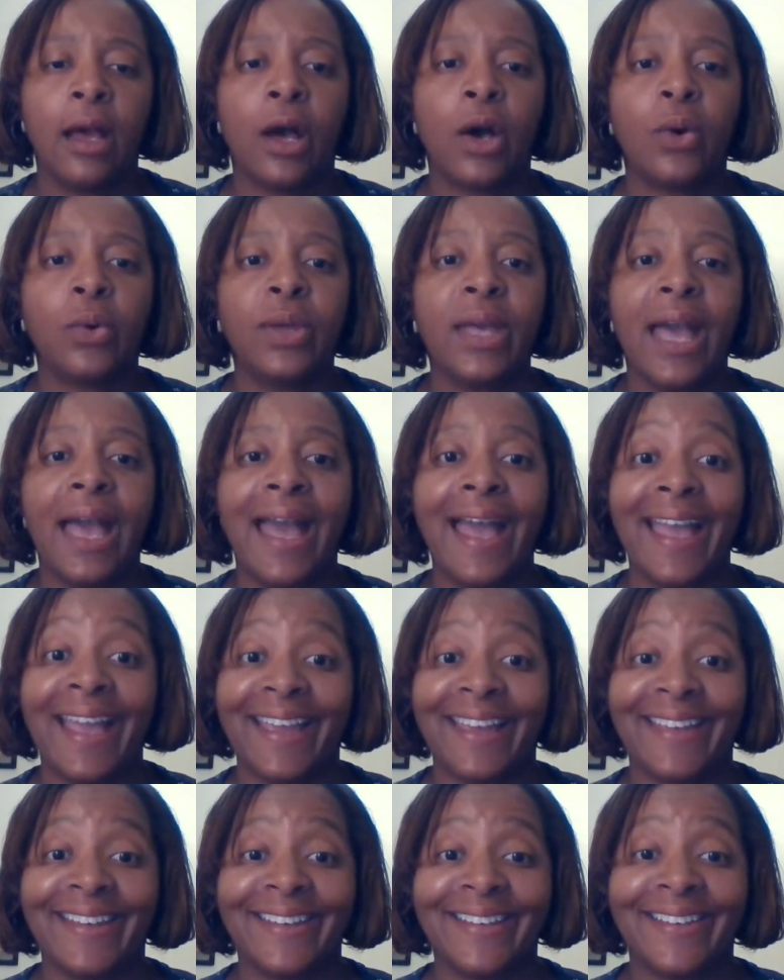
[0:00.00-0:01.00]

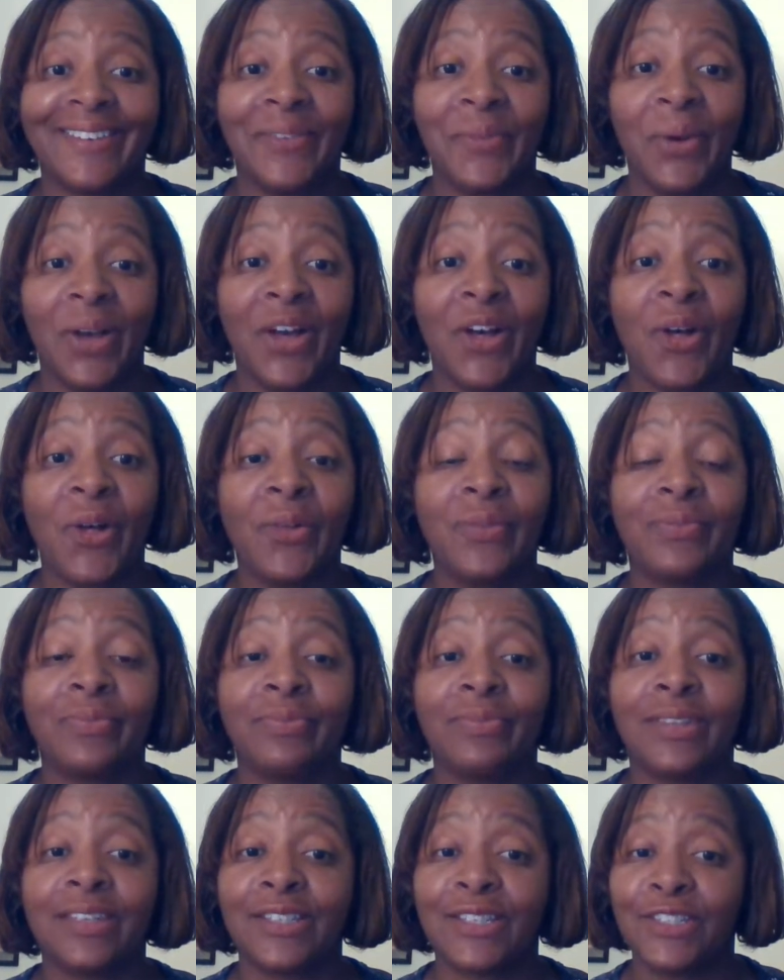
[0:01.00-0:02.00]
Okay, well,
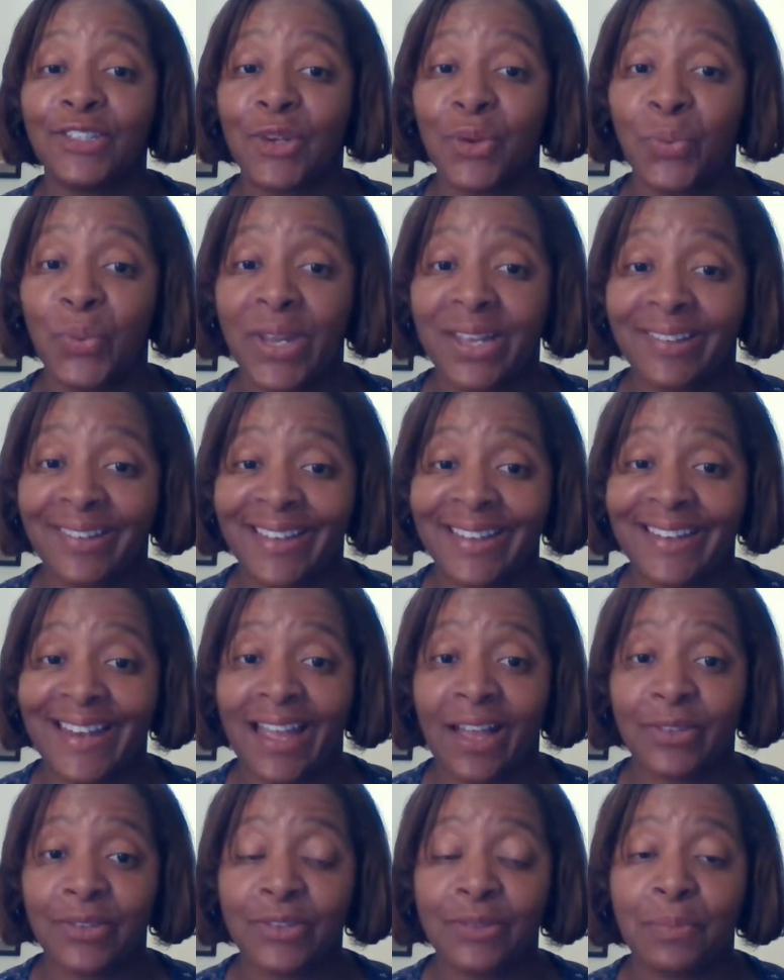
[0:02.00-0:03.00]
this is your weekly
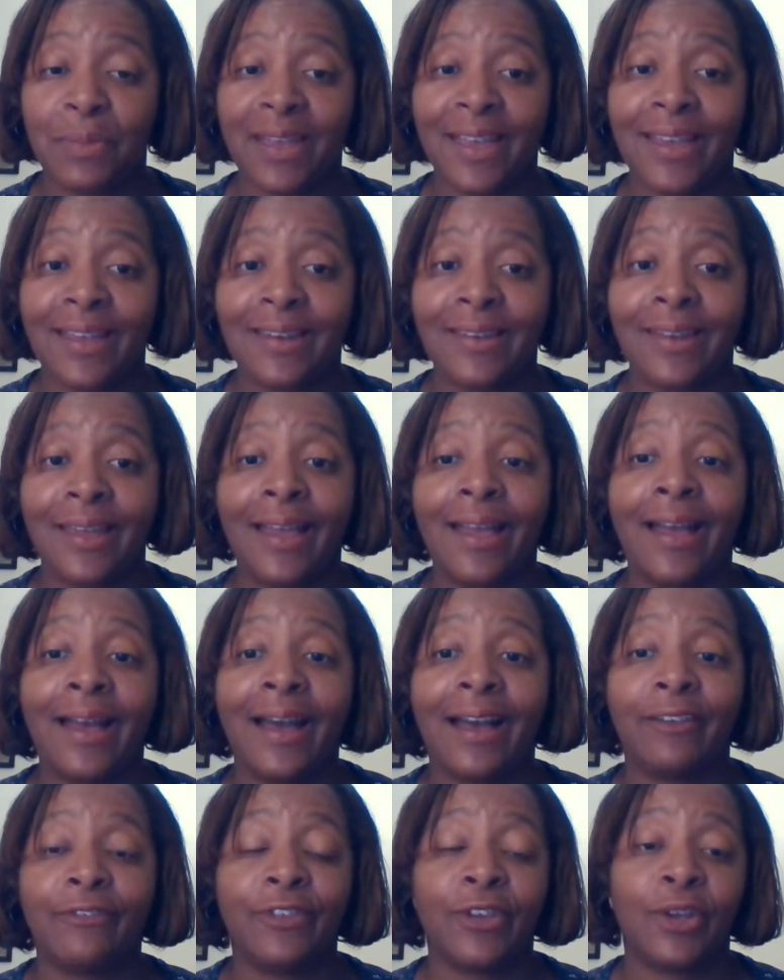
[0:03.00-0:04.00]
announcement.
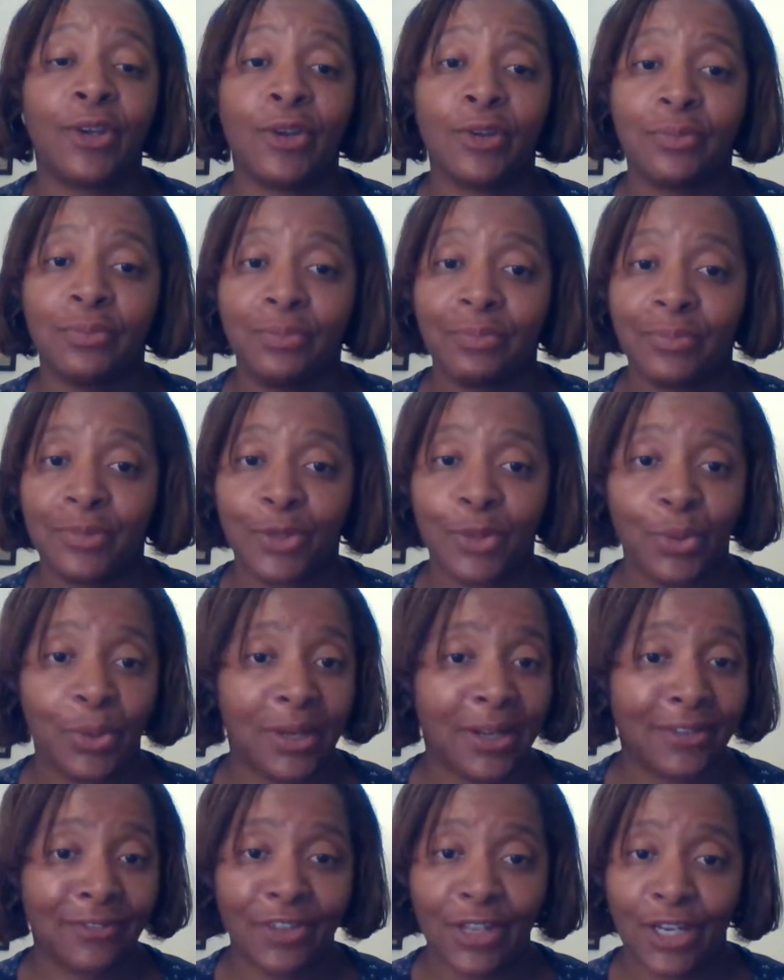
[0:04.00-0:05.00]
I figured
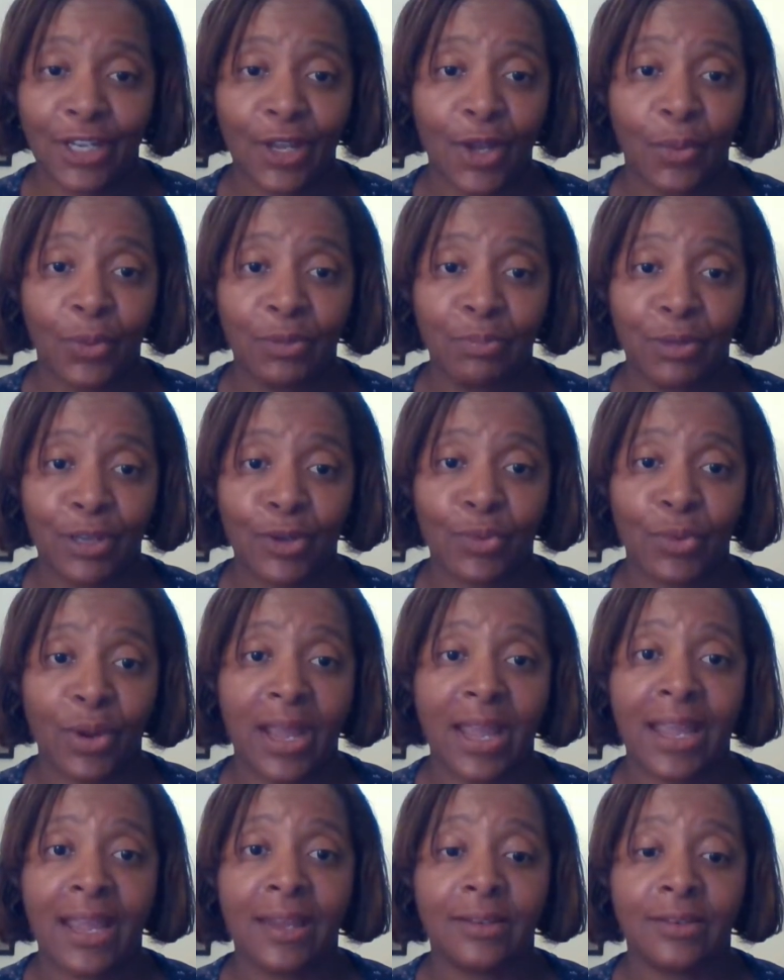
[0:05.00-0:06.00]
doing a video would be
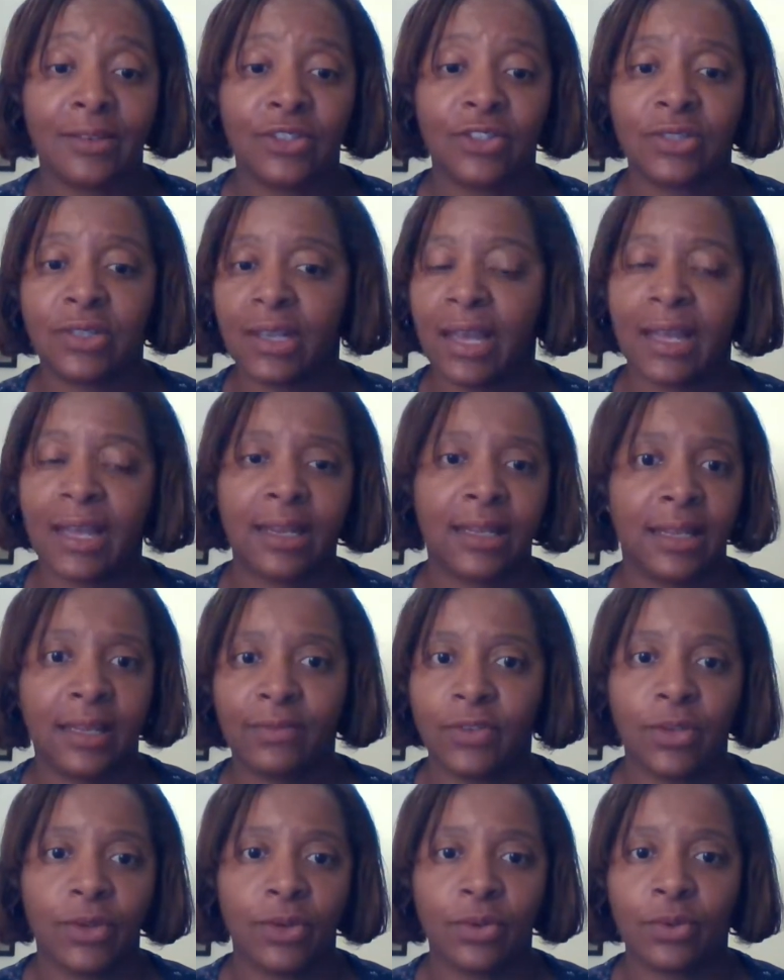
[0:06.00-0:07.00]
great just to kind of give
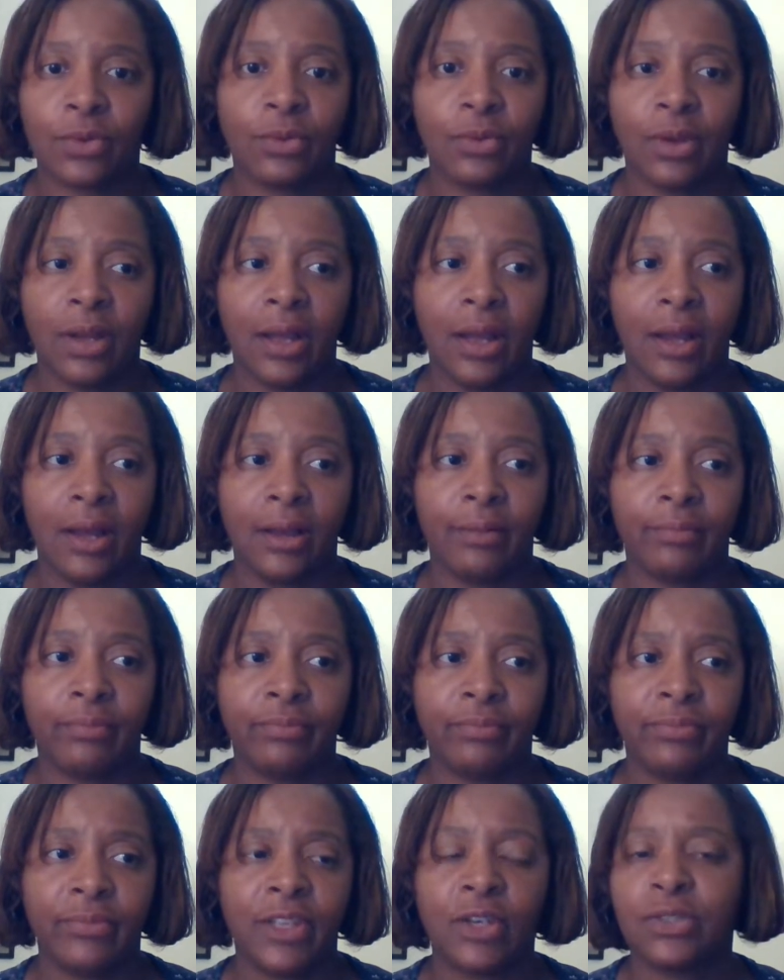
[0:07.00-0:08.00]

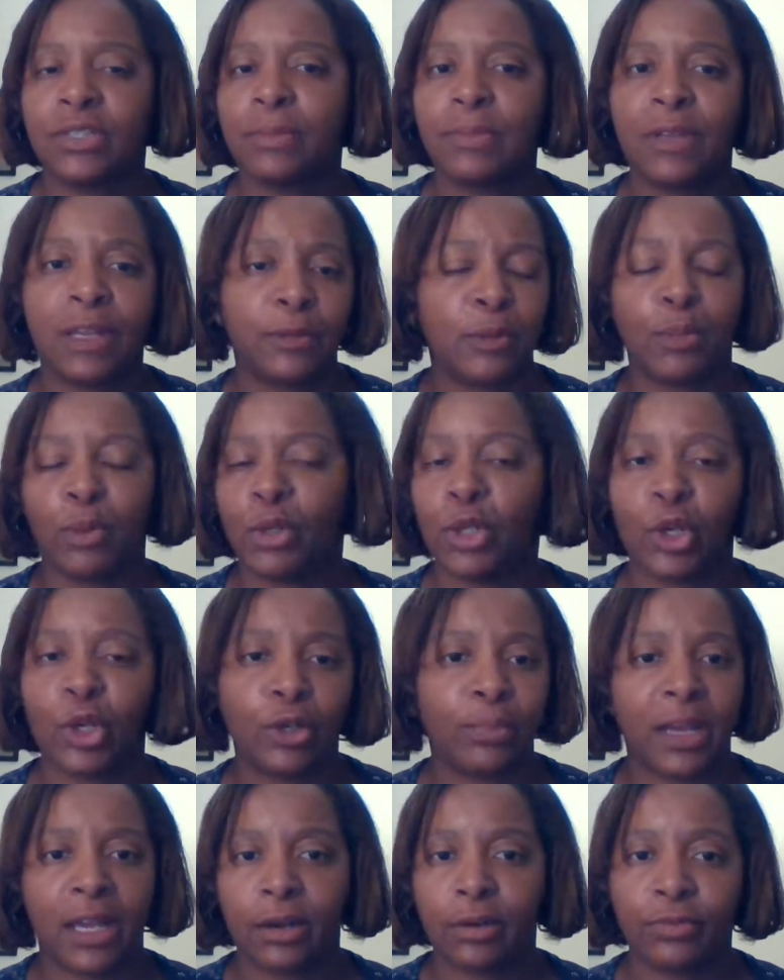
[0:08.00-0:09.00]
you, sometimes people
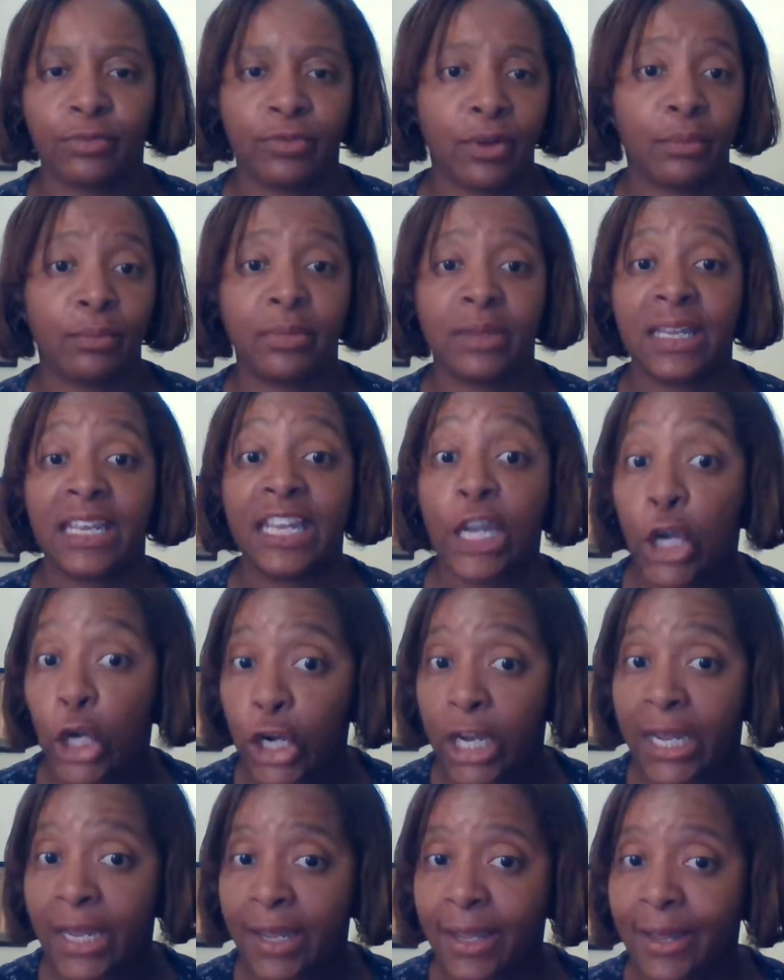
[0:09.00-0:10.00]
learn better from
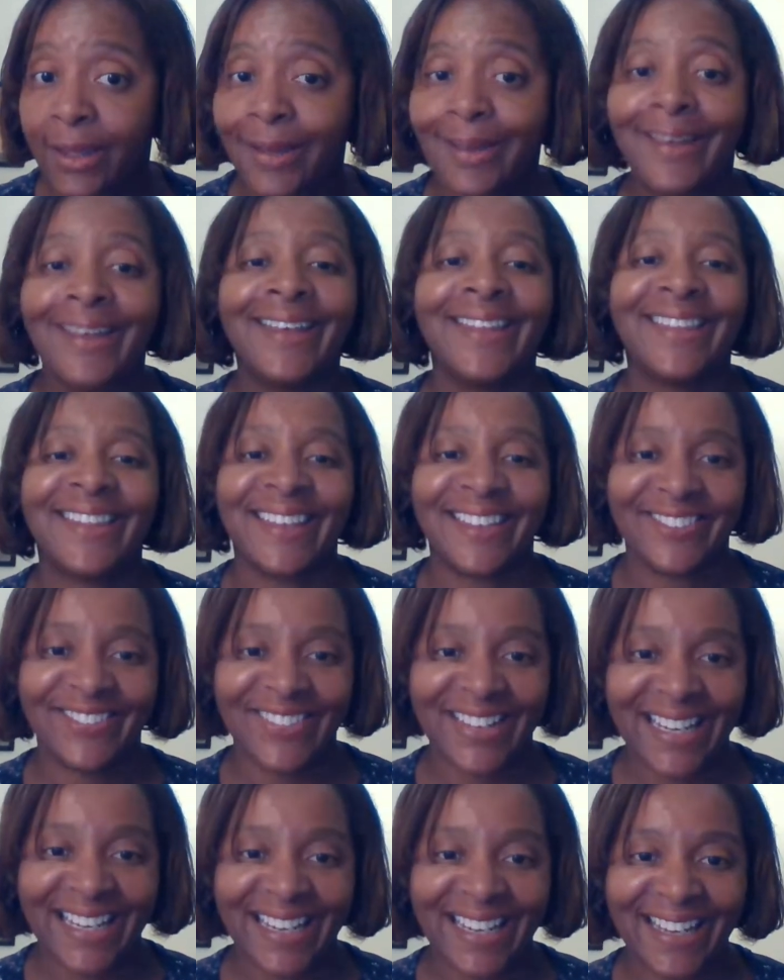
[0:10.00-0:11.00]
hearing than
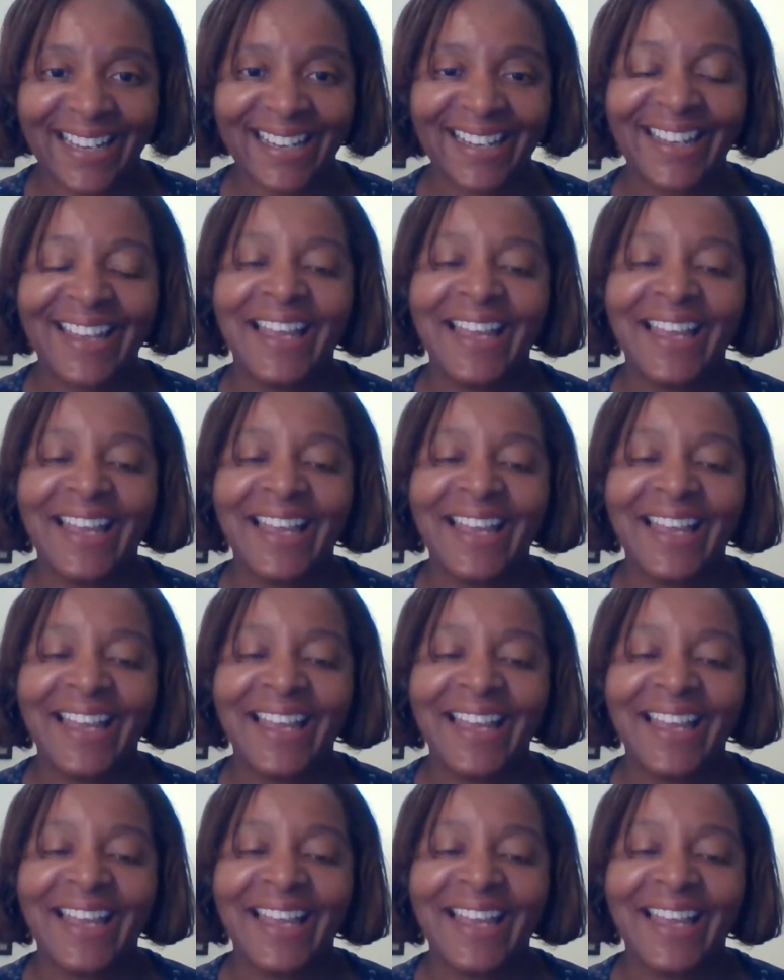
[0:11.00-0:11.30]
reading.